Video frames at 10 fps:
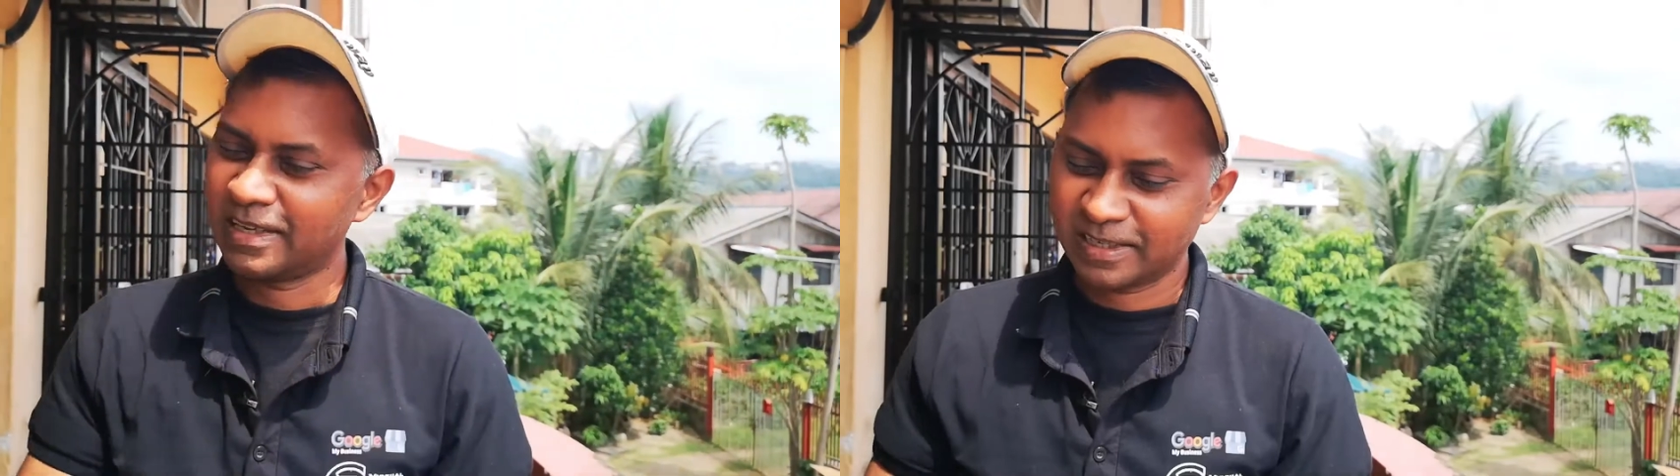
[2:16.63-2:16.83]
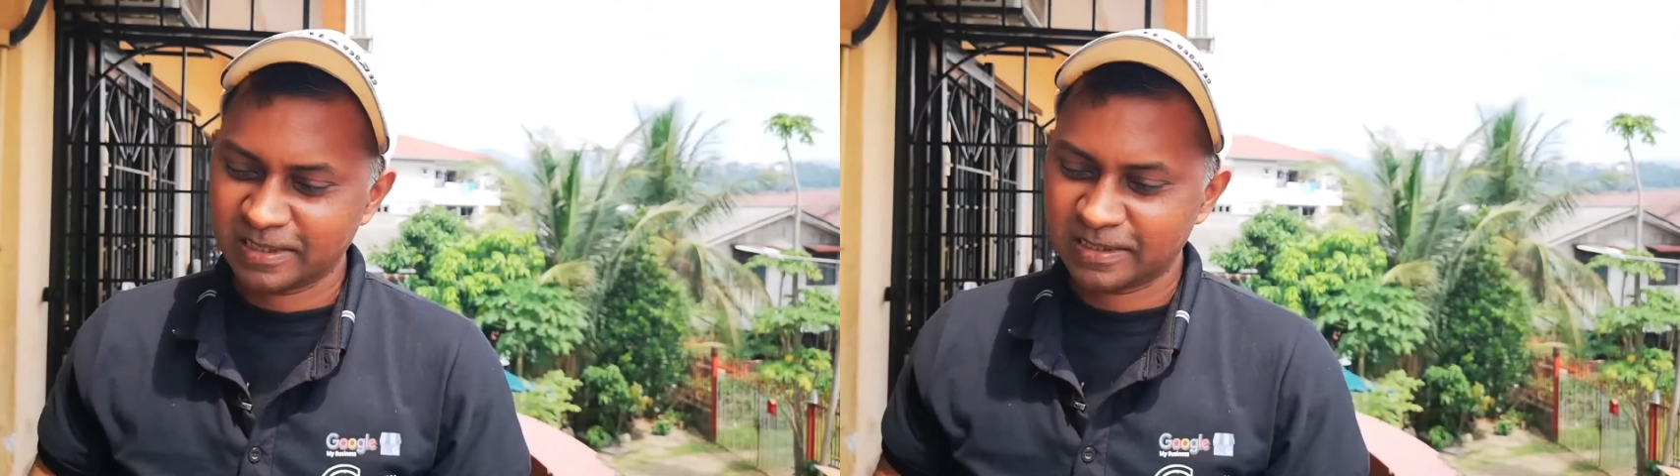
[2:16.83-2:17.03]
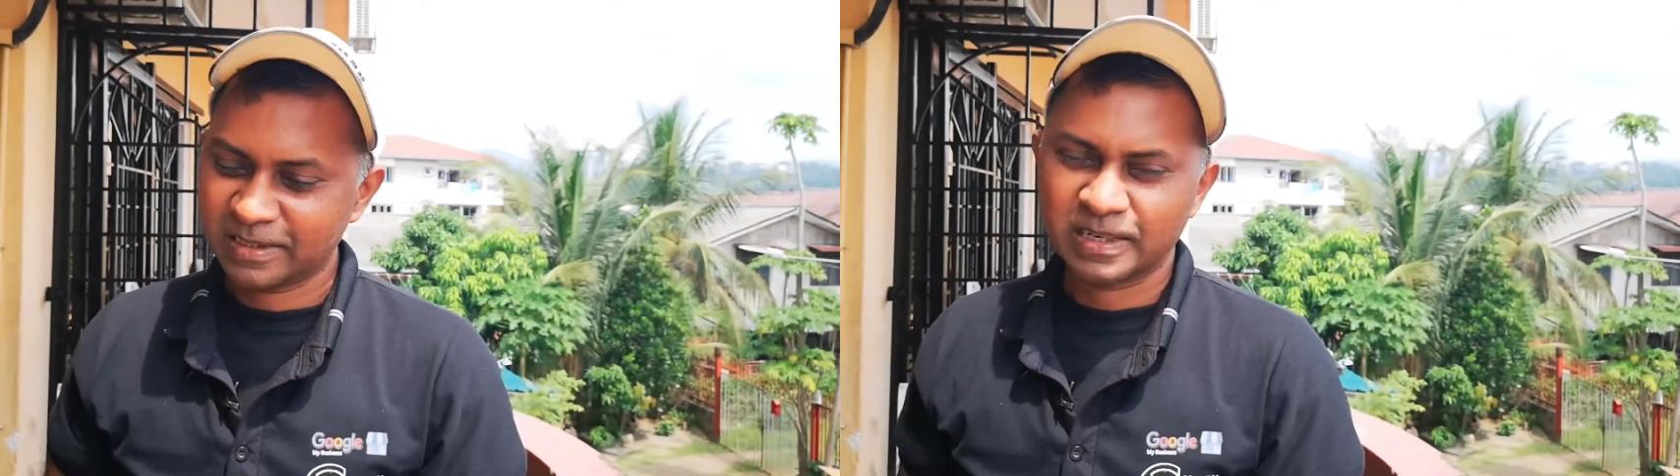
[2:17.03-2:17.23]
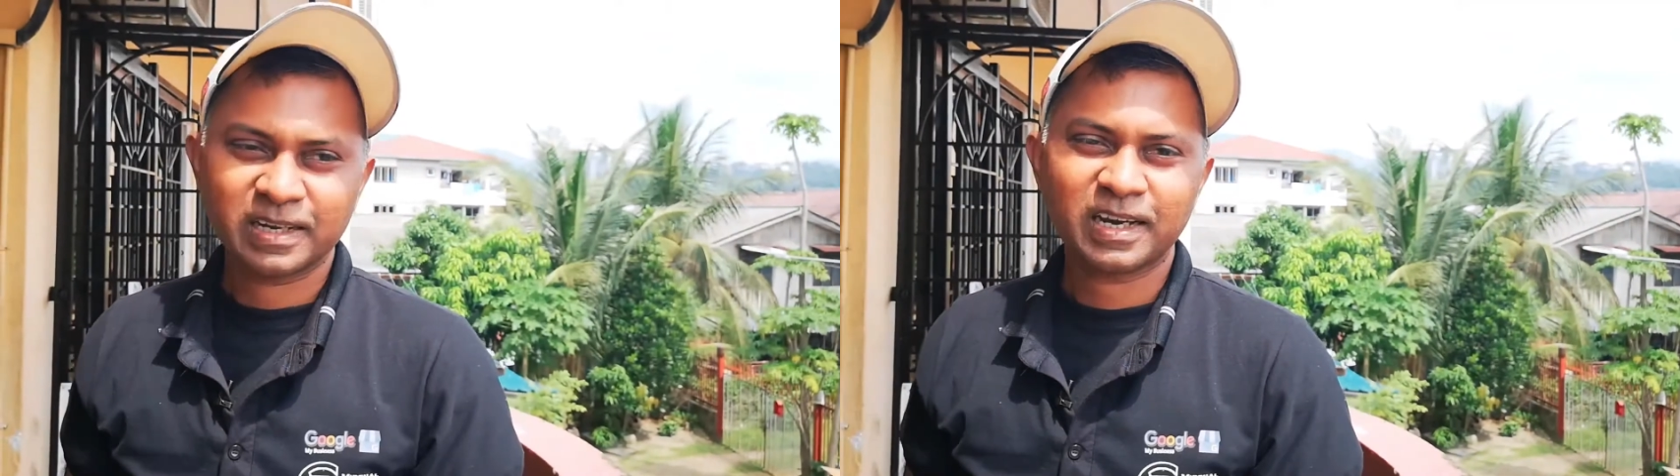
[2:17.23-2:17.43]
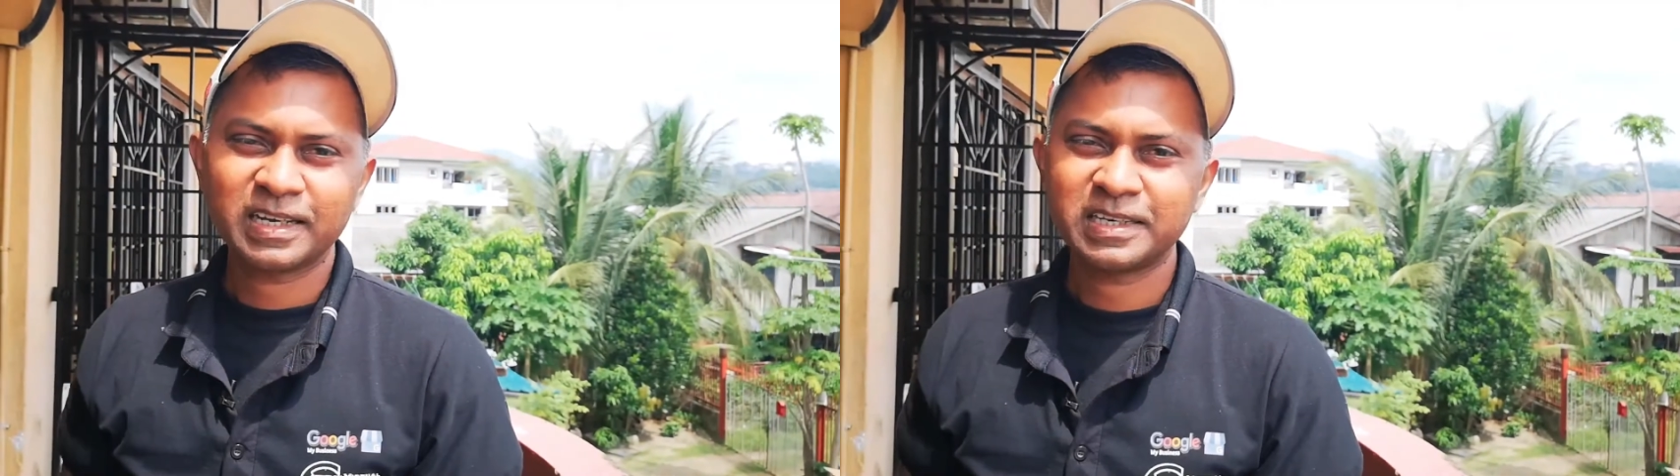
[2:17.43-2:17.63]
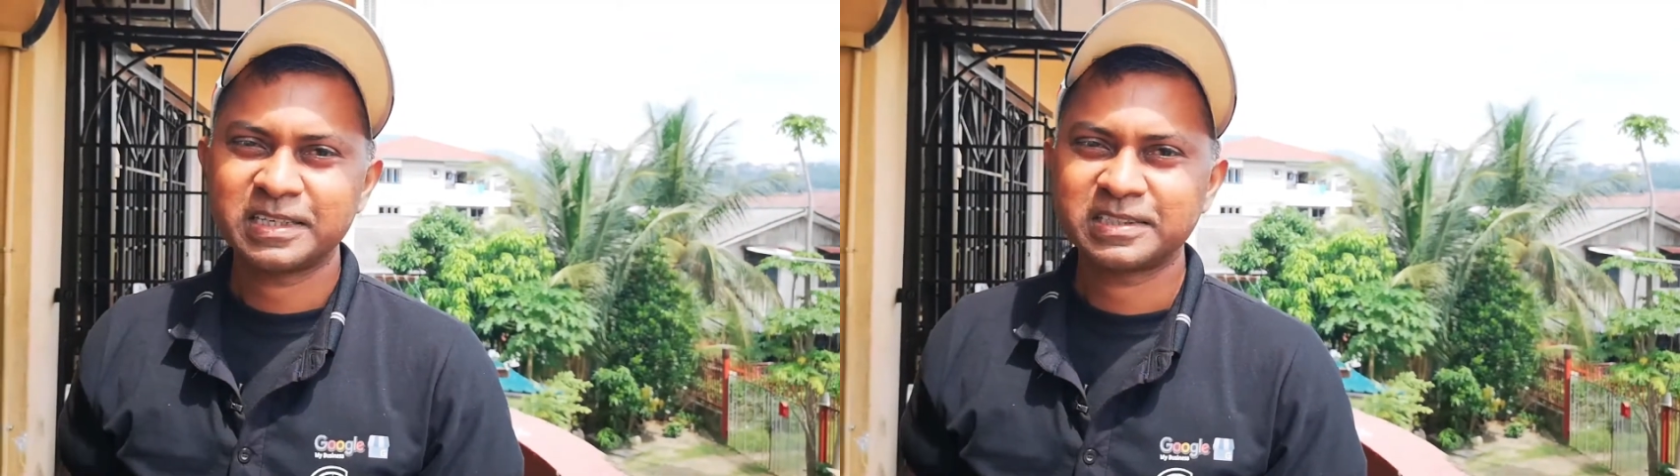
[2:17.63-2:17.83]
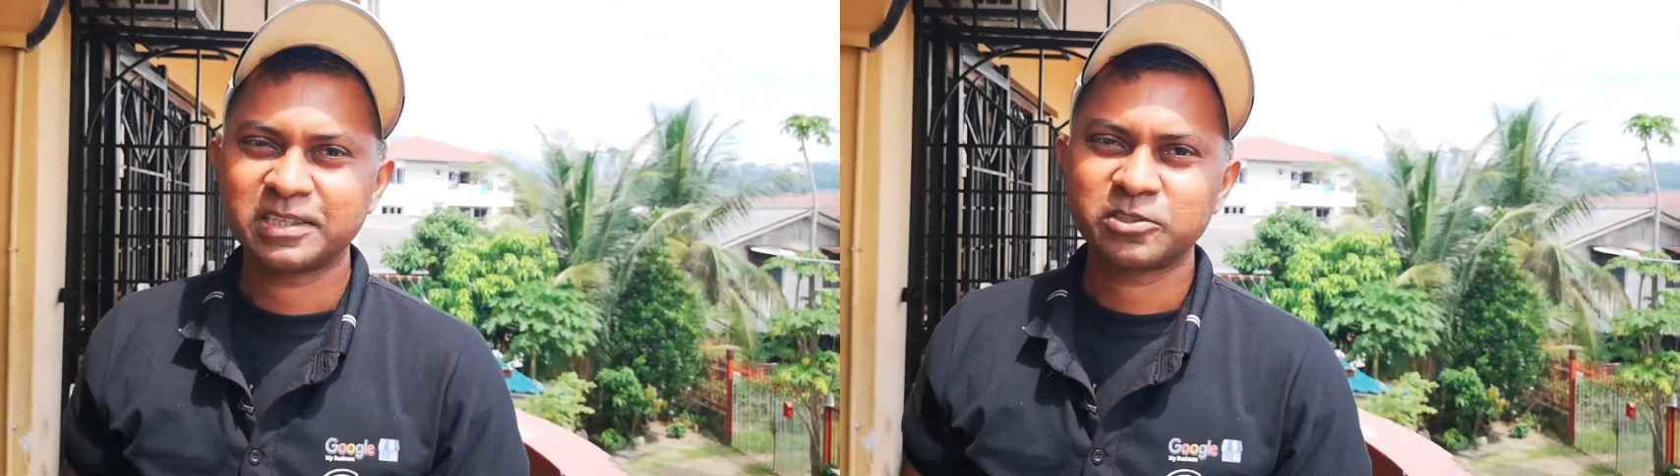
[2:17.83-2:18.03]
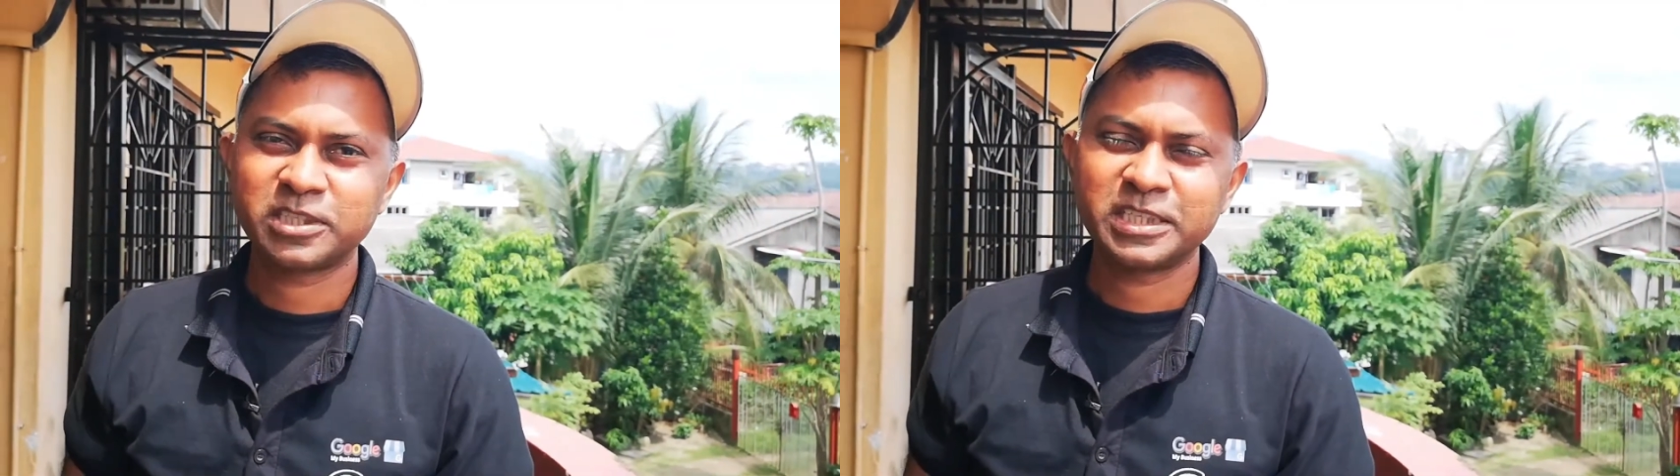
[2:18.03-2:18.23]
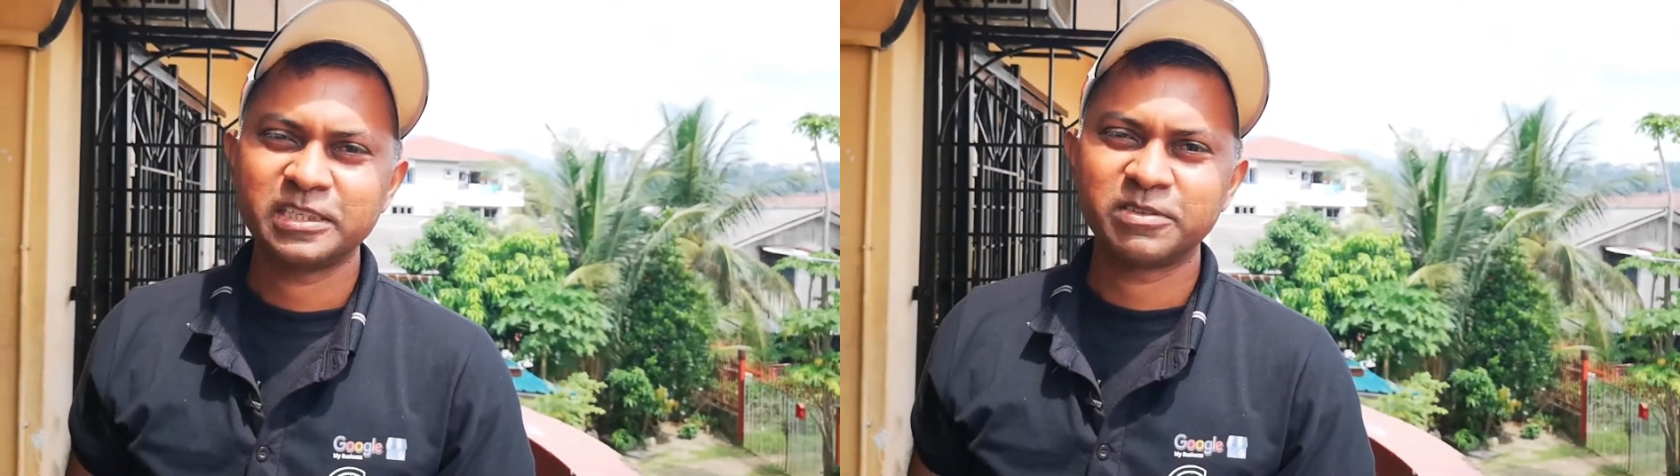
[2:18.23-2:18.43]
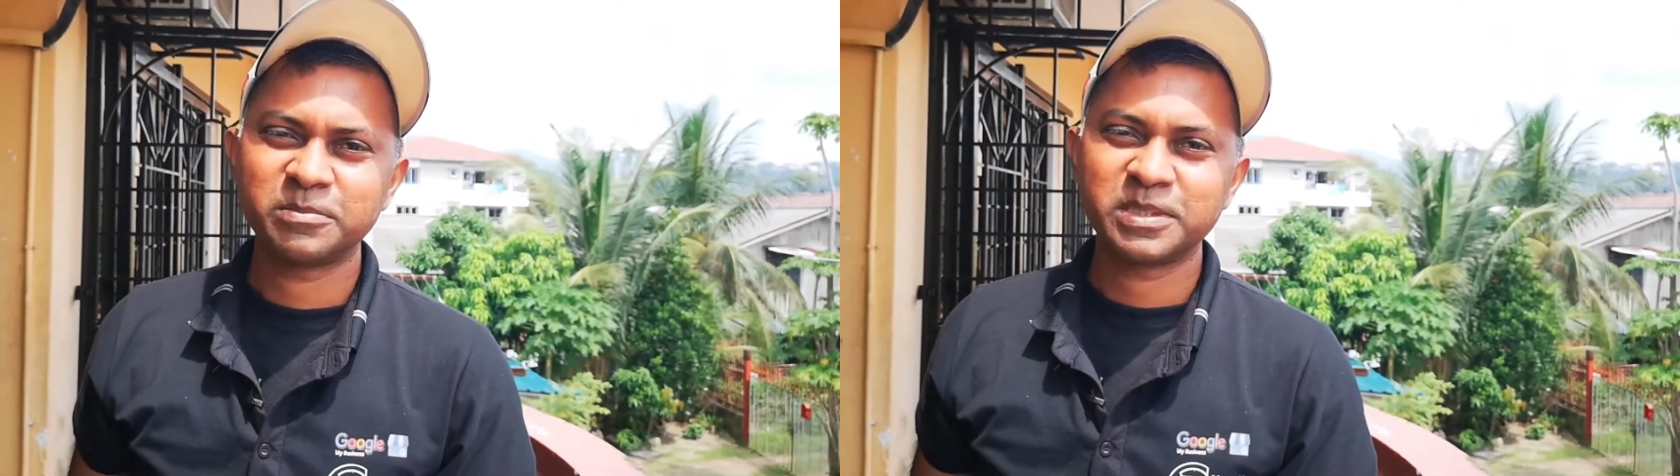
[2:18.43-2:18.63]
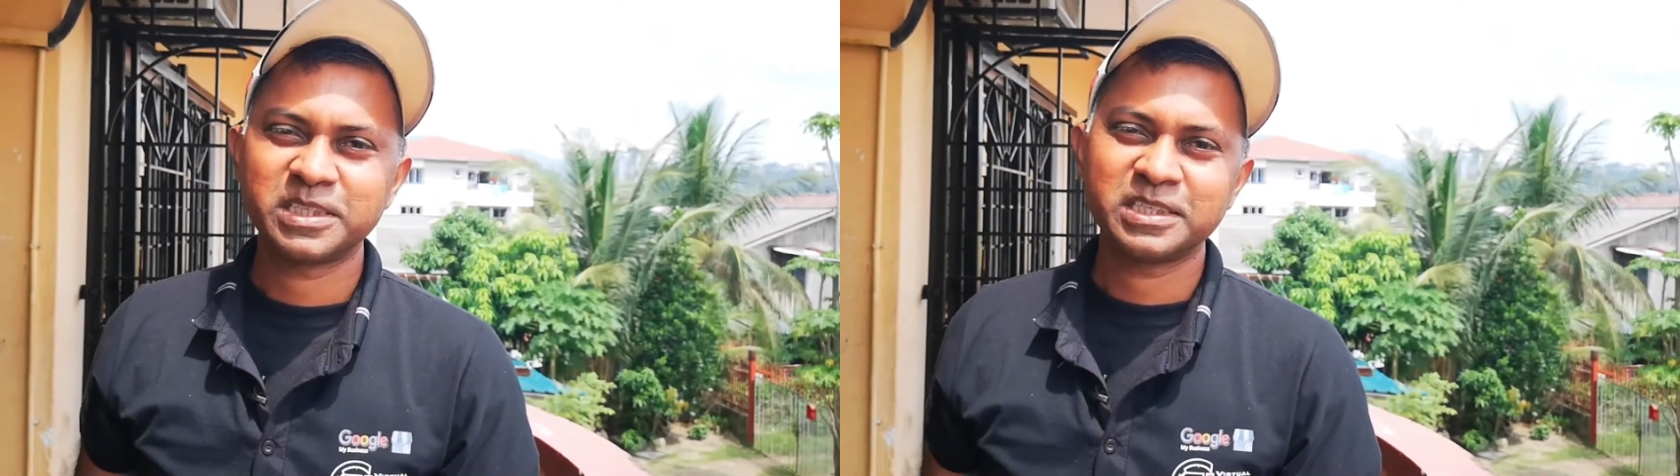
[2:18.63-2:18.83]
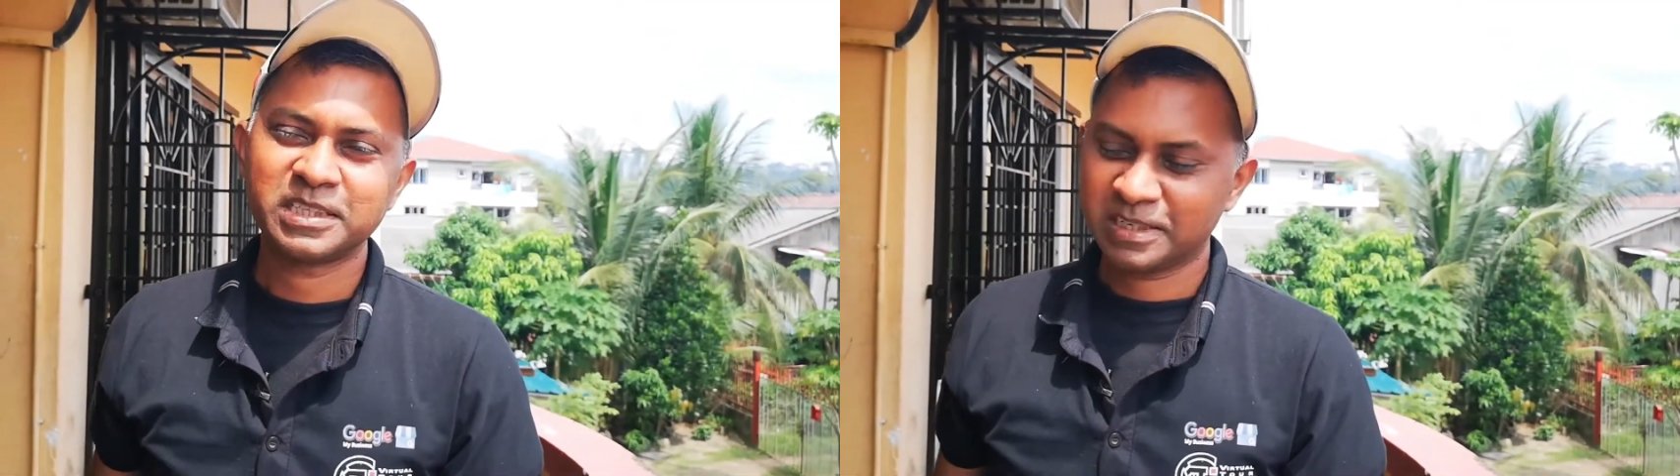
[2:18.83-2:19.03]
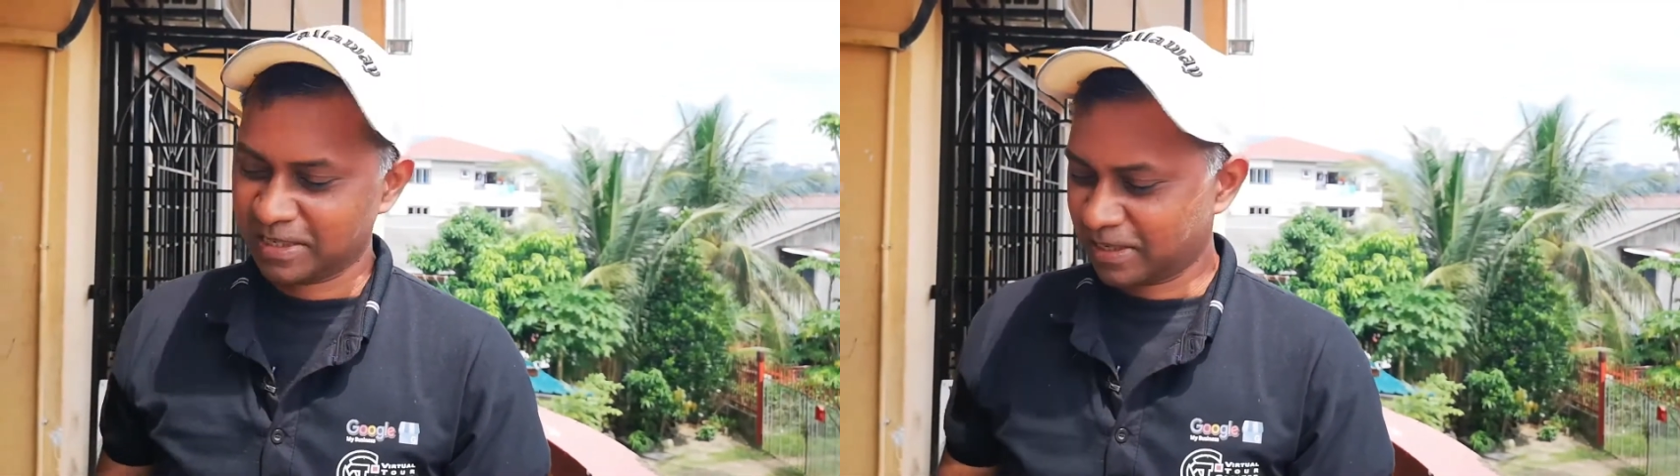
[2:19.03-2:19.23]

and the client has actually given me,